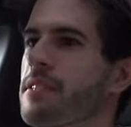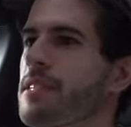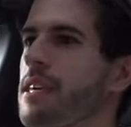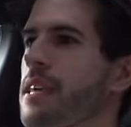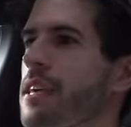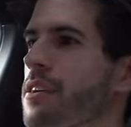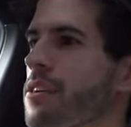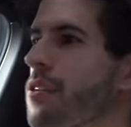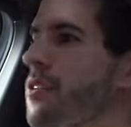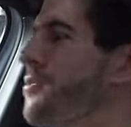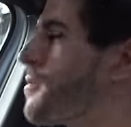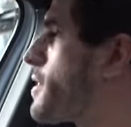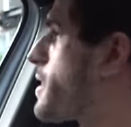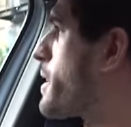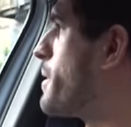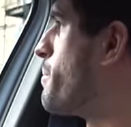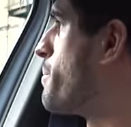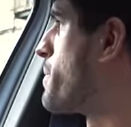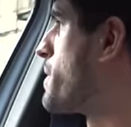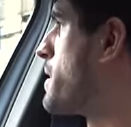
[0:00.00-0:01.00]
take over
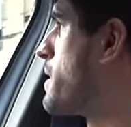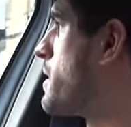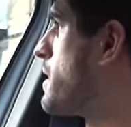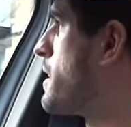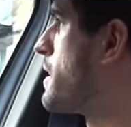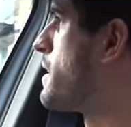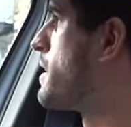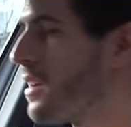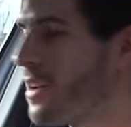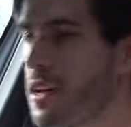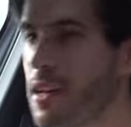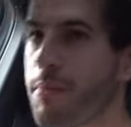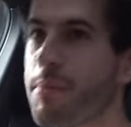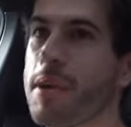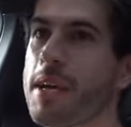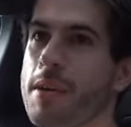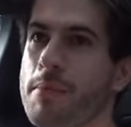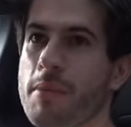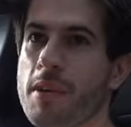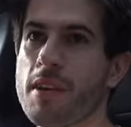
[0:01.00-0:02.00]
completely and
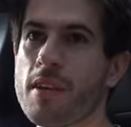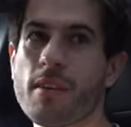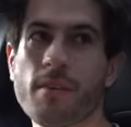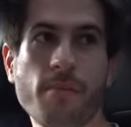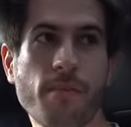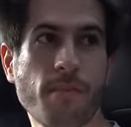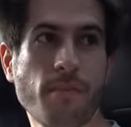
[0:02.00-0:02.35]
make me